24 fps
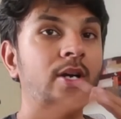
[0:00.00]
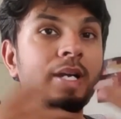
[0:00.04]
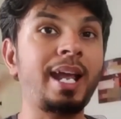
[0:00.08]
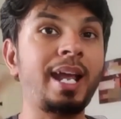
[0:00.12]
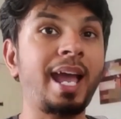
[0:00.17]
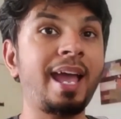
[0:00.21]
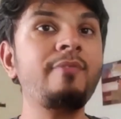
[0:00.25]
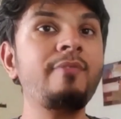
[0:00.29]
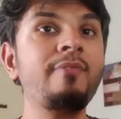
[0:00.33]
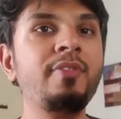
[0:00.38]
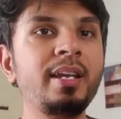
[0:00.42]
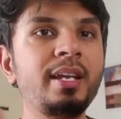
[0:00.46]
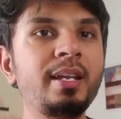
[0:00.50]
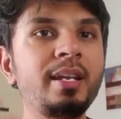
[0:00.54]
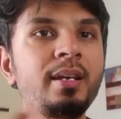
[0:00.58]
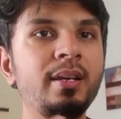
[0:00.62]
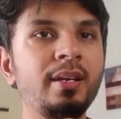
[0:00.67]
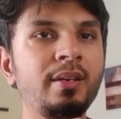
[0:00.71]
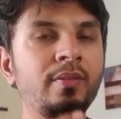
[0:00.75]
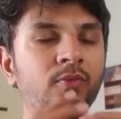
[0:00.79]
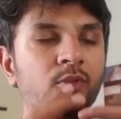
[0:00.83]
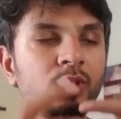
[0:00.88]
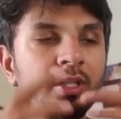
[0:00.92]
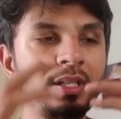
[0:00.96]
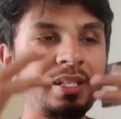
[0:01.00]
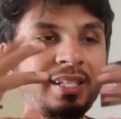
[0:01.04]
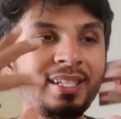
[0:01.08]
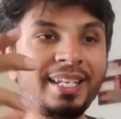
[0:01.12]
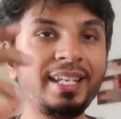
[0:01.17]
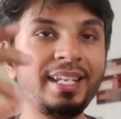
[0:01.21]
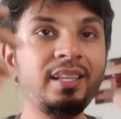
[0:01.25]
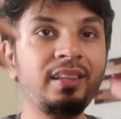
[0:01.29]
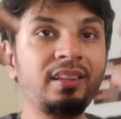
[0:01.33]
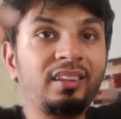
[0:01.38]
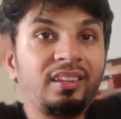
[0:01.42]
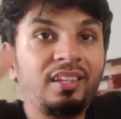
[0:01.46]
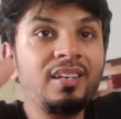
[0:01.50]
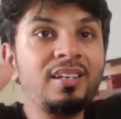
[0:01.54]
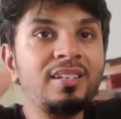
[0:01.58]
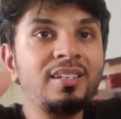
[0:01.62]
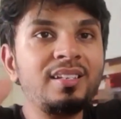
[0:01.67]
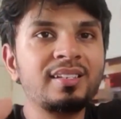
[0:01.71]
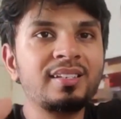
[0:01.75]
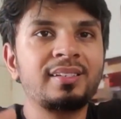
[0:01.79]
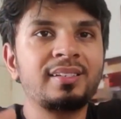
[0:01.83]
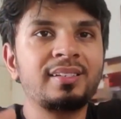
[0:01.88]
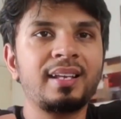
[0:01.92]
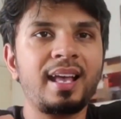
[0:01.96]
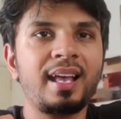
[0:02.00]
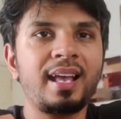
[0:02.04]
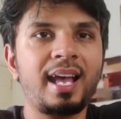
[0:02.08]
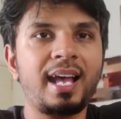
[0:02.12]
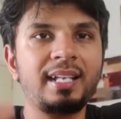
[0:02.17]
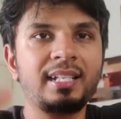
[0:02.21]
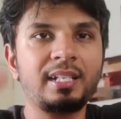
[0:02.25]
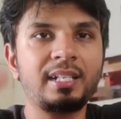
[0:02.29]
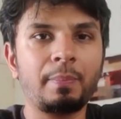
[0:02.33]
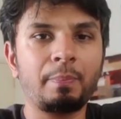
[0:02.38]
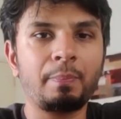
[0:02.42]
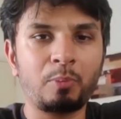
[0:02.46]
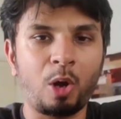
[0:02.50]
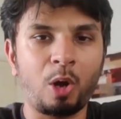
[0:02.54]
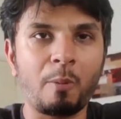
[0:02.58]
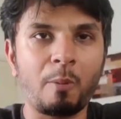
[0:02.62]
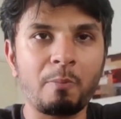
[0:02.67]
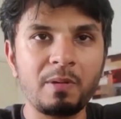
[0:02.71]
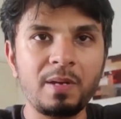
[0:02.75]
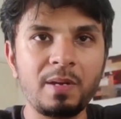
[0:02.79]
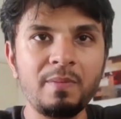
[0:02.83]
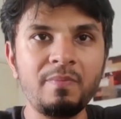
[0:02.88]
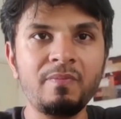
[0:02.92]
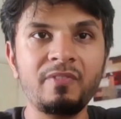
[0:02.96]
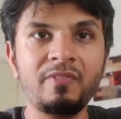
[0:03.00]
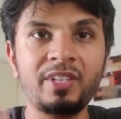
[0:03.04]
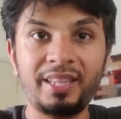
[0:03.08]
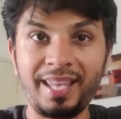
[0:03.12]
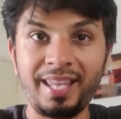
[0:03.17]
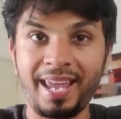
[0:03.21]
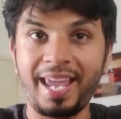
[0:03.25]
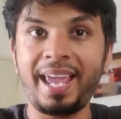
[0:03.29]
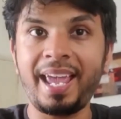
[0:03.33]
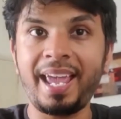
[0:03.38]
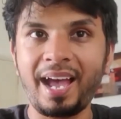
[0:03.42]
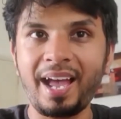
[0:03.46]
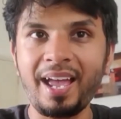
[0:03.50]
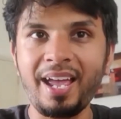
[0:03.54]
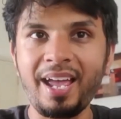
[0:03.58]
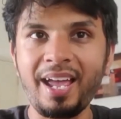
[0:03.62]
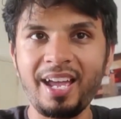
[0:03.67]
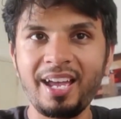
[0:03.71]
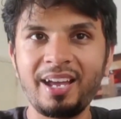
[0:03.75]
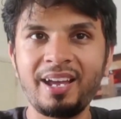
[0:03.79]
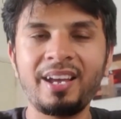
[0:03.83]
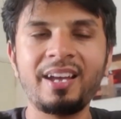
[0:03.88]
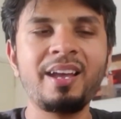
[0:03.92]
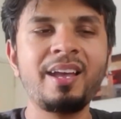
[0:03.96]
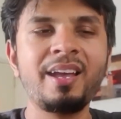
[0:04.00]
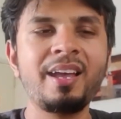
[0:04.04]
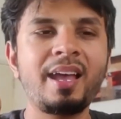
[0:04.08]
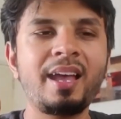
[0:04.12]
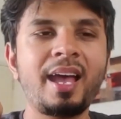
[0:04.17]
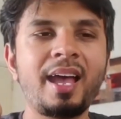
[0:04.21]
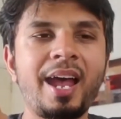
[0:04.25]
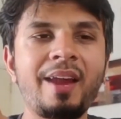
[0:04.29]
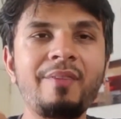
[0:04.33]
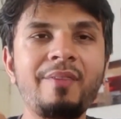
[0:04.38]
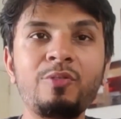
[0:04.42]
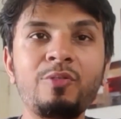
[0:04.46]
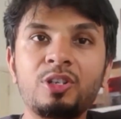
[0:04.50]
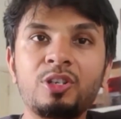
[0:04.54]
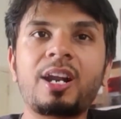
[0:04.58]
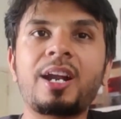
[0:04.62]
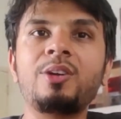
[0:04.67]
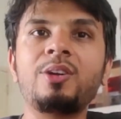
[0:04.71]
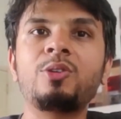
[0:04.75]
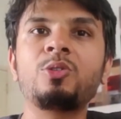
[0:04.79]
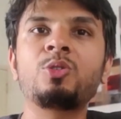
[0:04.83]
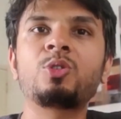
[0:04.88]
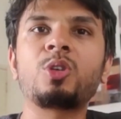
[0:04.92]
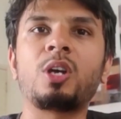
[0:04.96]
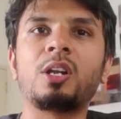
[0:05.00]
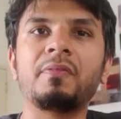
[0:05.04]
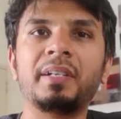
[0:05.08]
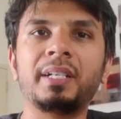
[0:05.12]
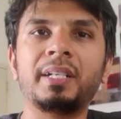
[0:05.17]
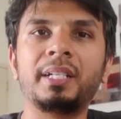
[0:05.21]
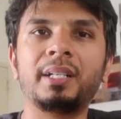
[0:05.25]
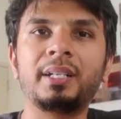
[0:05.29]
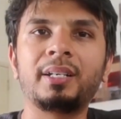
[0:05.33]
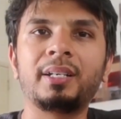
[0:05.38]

I feel, would see this as a problem with AI and would try to solve it.